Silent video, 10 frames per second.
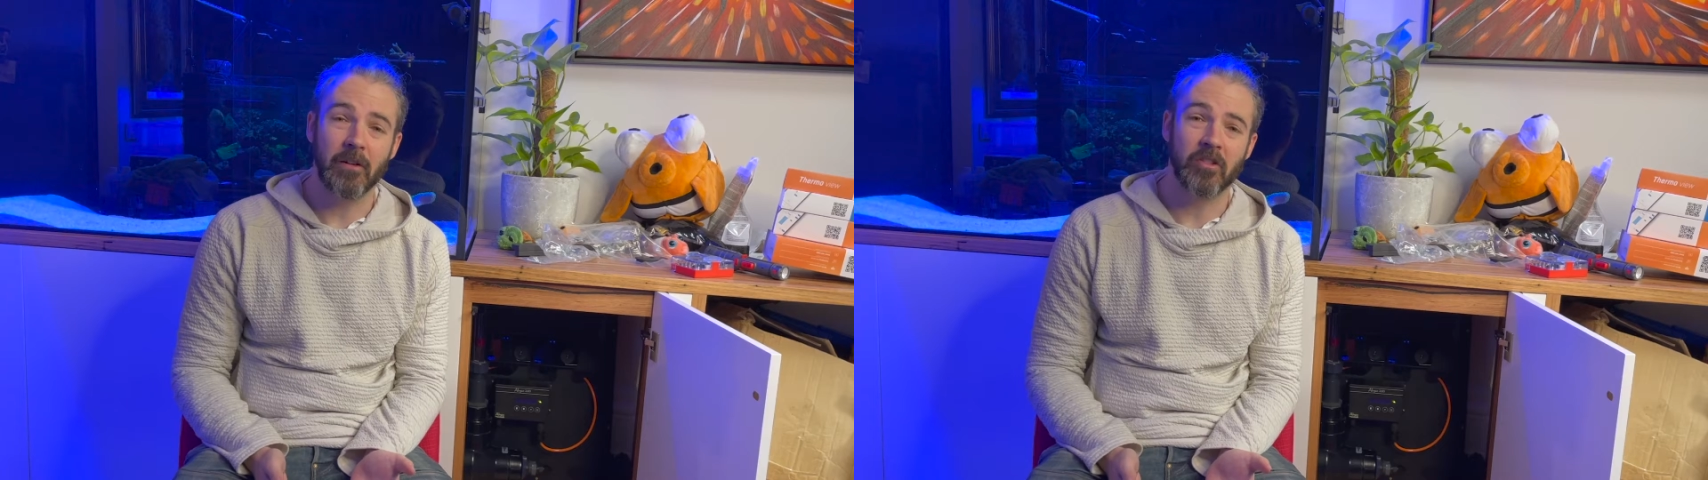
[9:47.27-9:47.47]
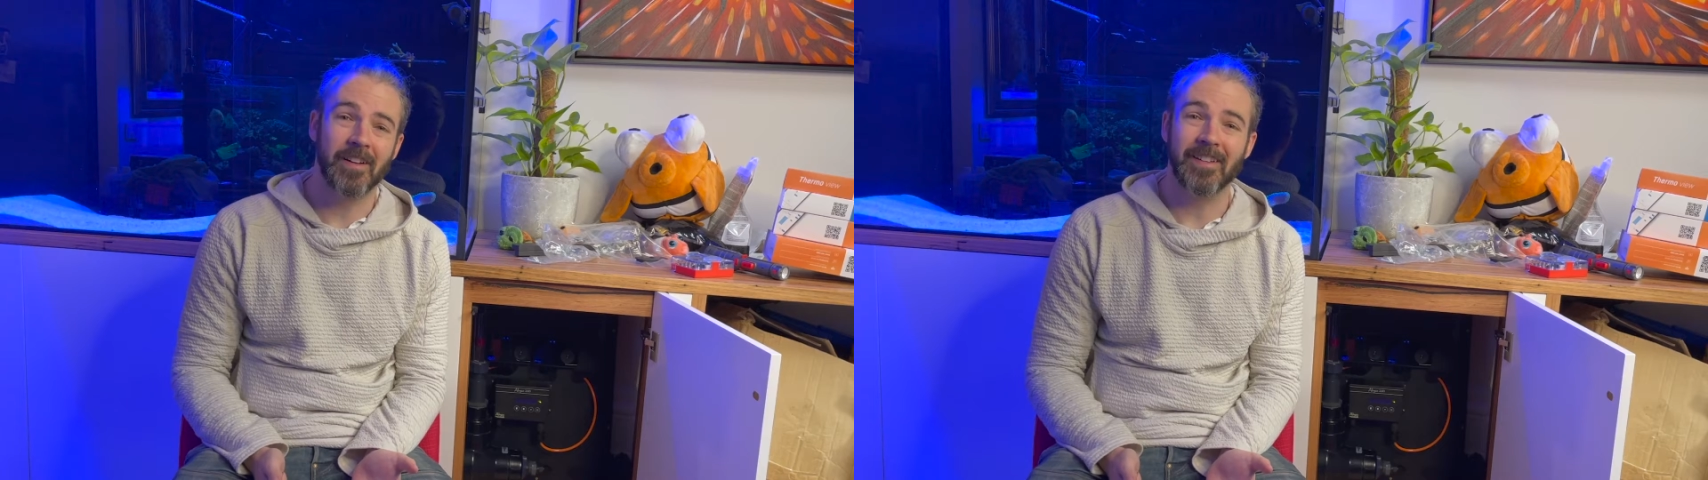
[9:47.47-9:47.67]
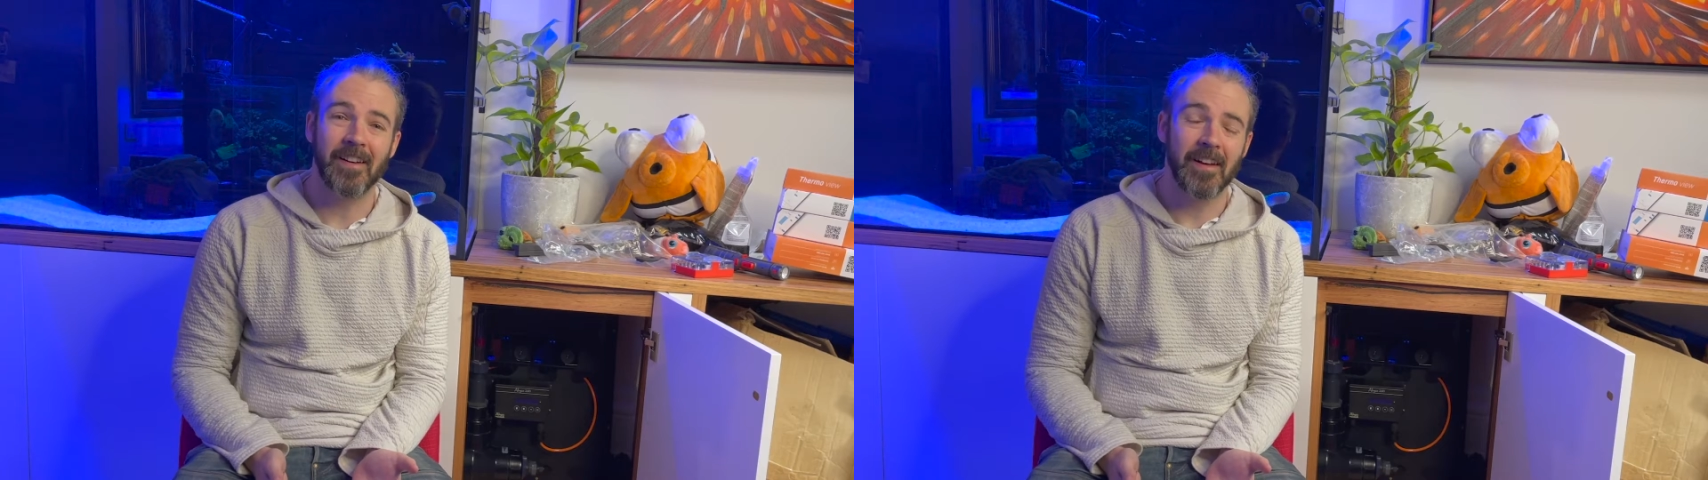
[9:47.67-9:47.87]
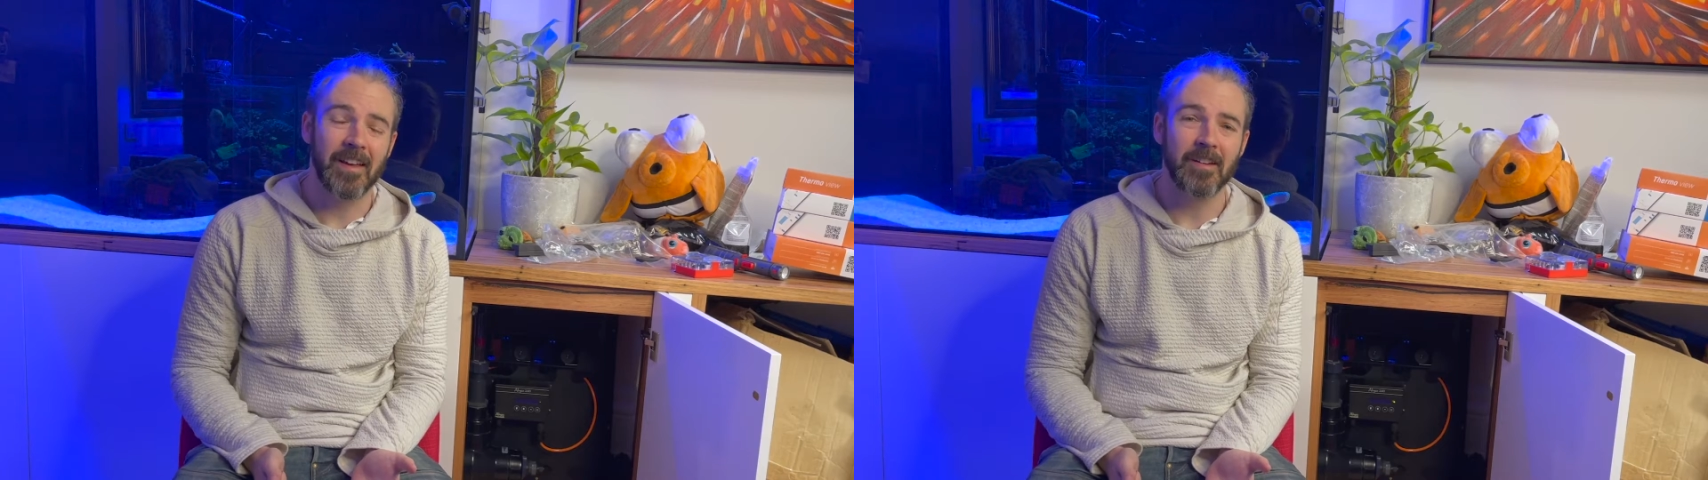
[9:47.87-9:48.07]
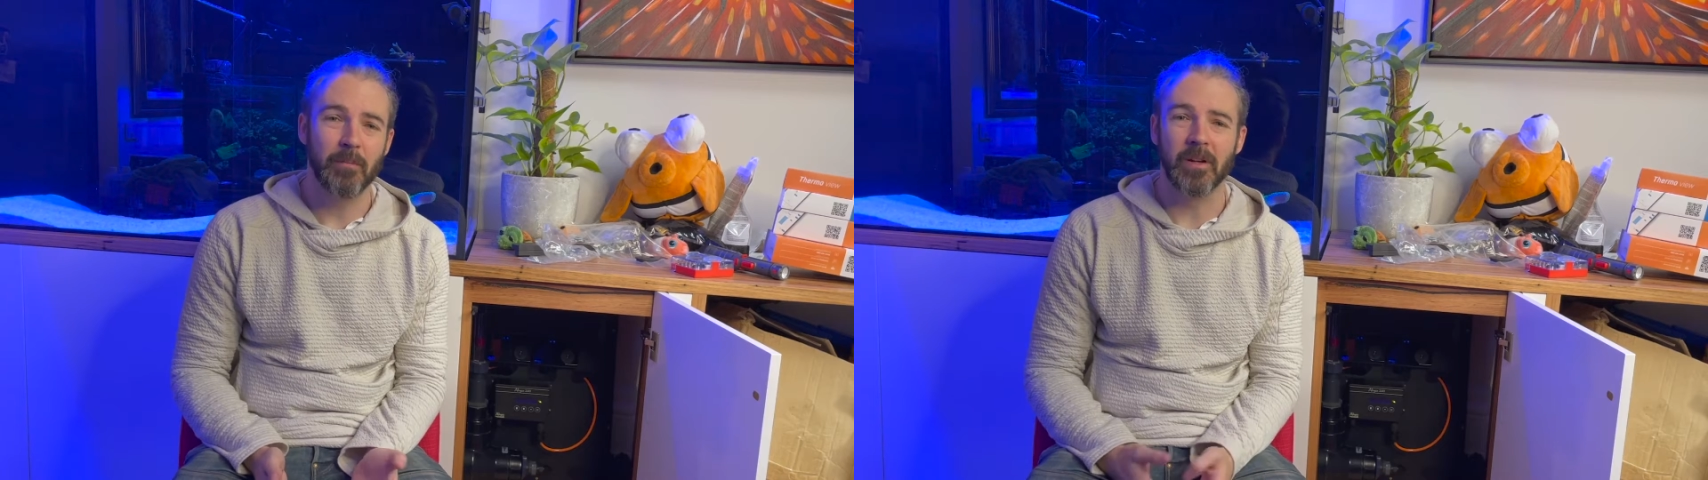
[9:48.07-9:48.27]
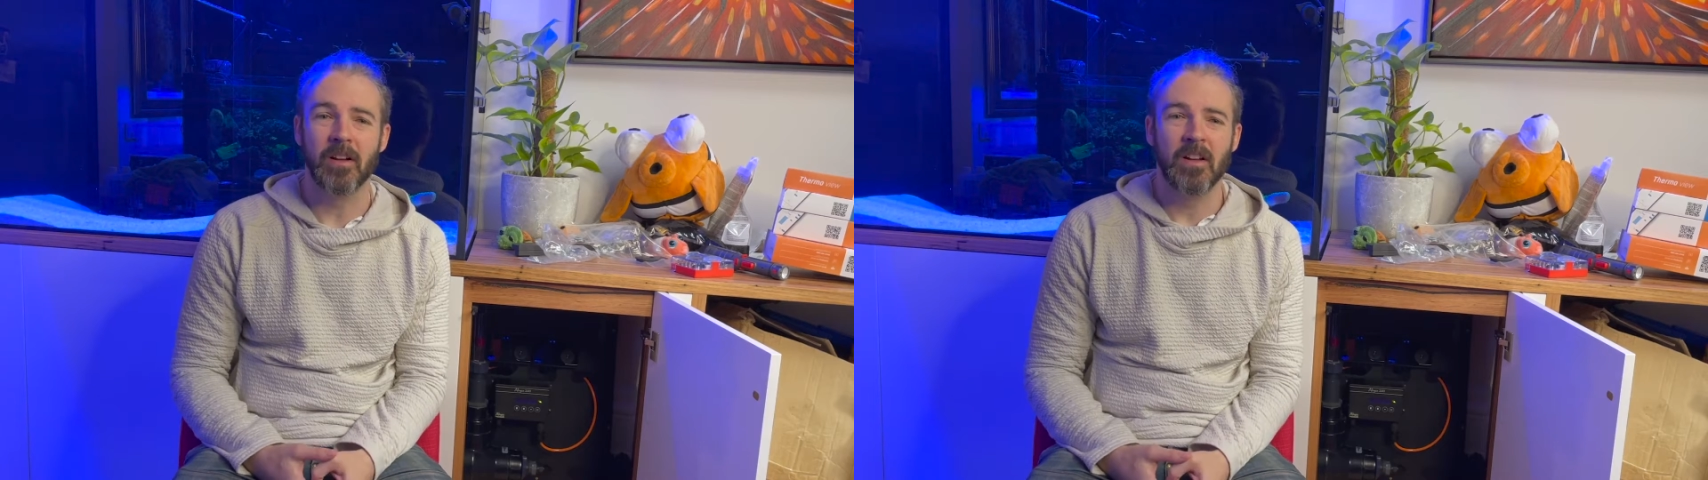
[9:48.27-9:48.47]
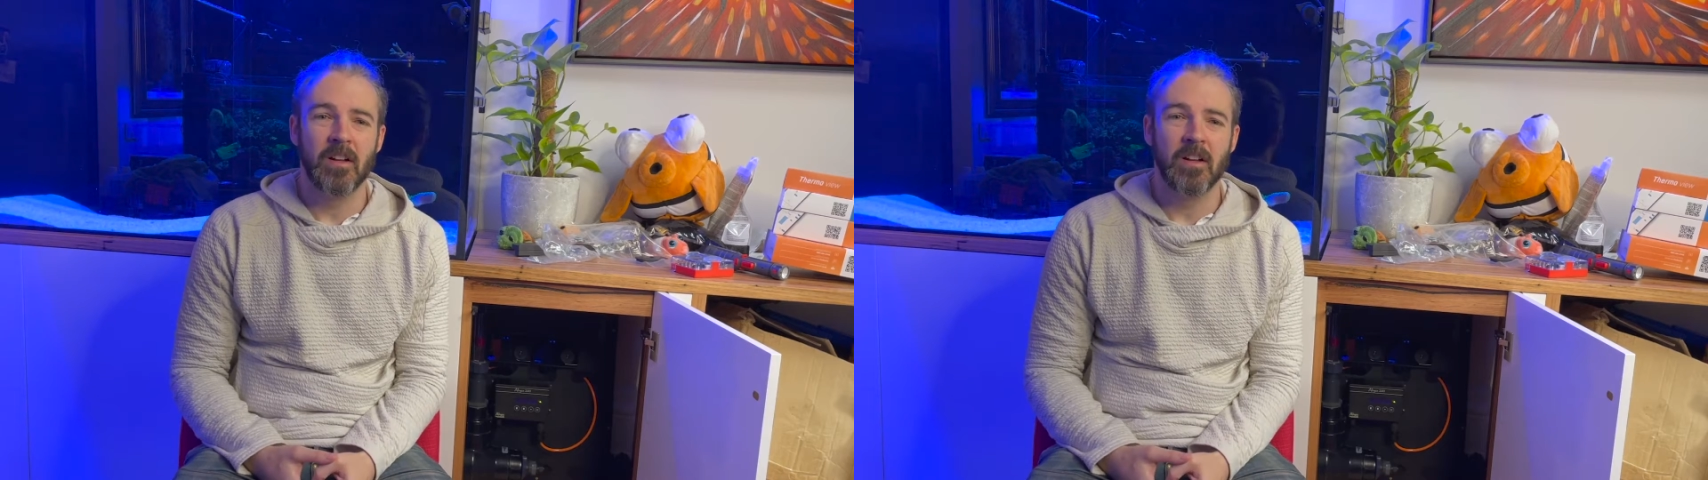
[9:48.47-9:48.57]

which I didn't need, but